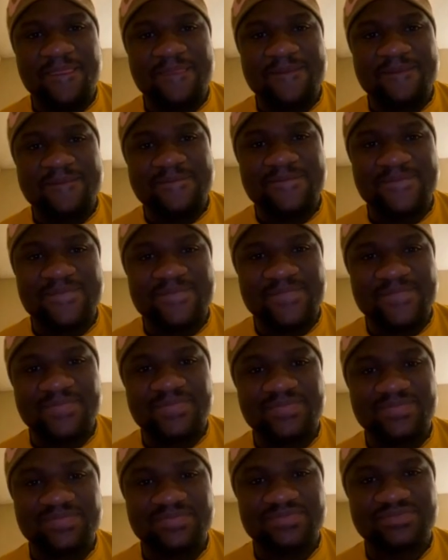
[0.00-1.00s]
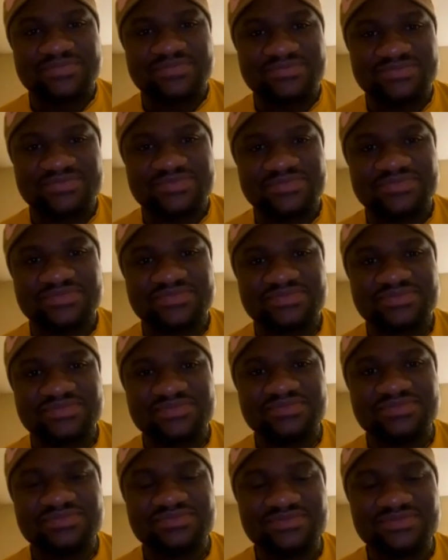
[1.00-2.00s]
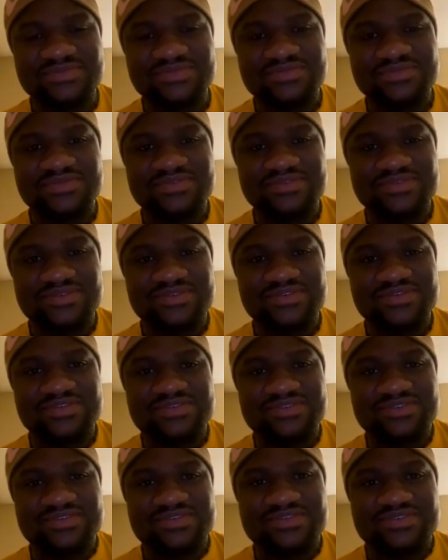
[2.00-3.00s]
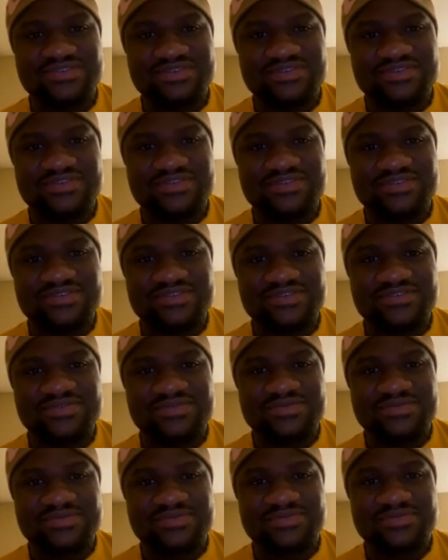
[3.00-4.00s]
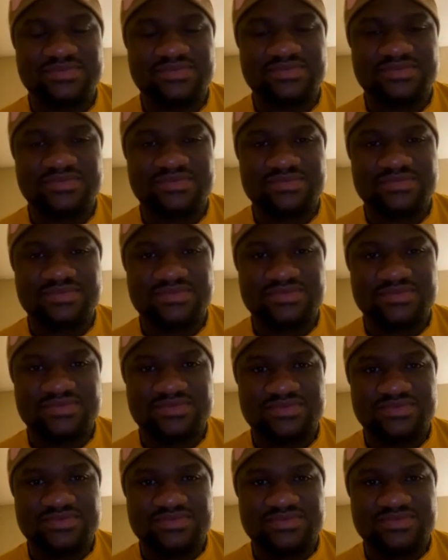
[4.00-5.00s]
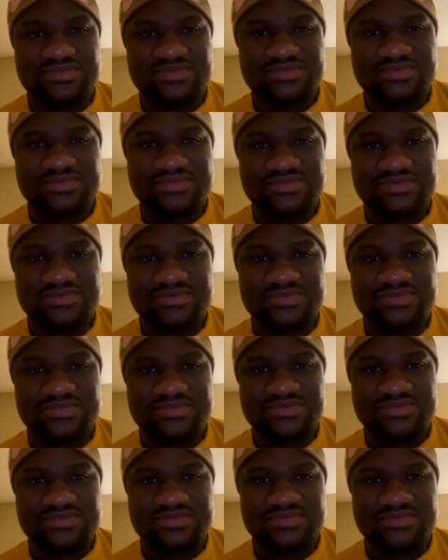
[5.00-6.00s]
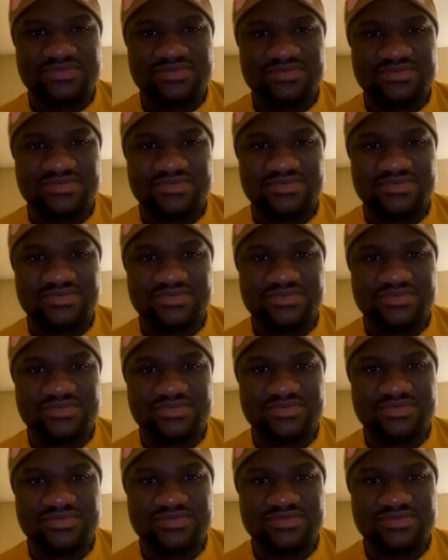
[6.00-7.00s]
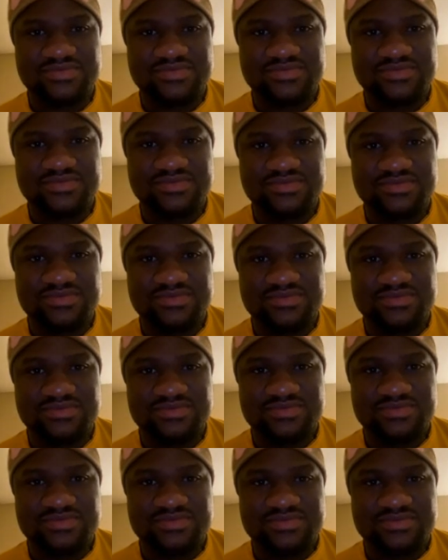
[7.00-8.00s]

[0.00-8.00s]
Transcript: No words are spoken by the person on screen.